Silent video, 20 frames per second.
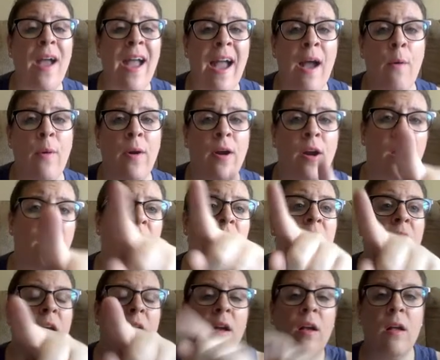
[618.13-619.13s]
our
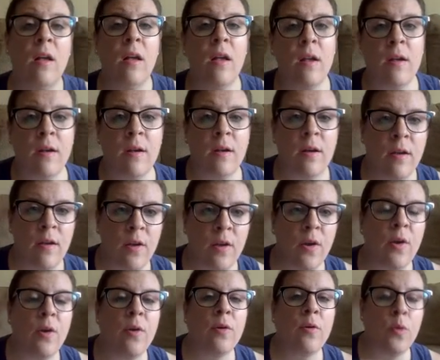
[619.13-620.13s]

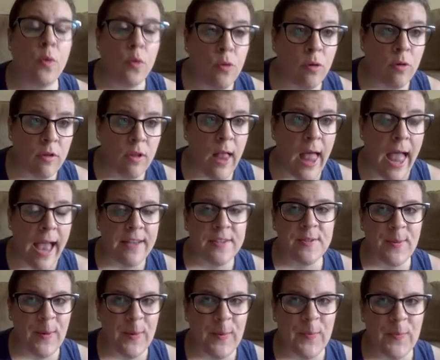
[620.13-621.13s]
Google
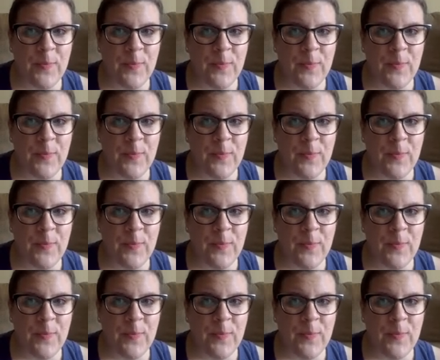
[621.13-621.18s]
Classroom.